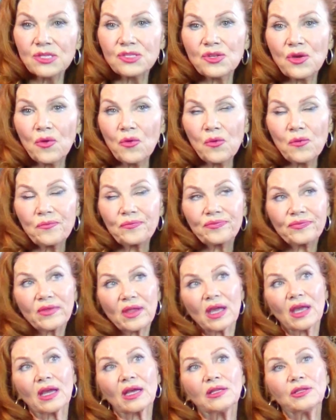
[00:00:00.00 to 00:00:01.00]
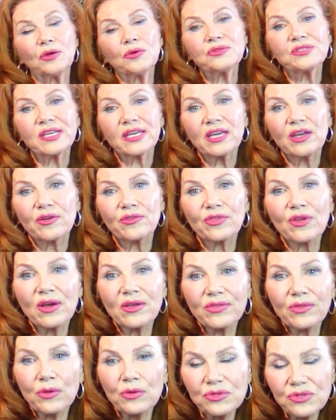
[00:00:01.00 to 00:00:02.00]
So, in closing here,
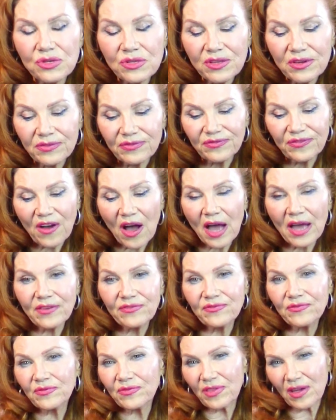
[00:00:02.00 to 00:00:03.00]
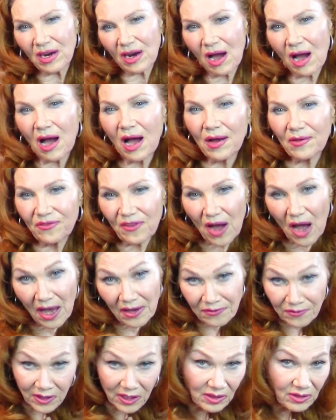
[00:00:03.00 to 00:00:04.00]
the, those are the five that
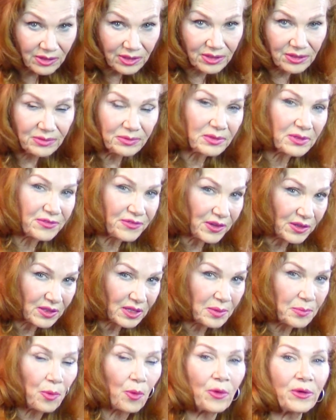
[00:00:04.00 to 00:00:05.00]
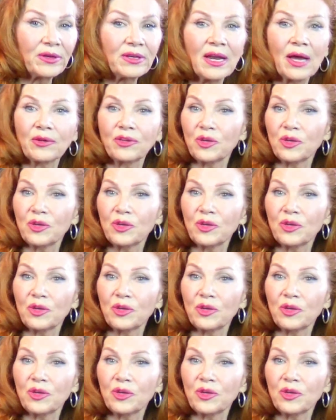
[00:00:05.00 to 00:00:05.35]
I feel are fairly important.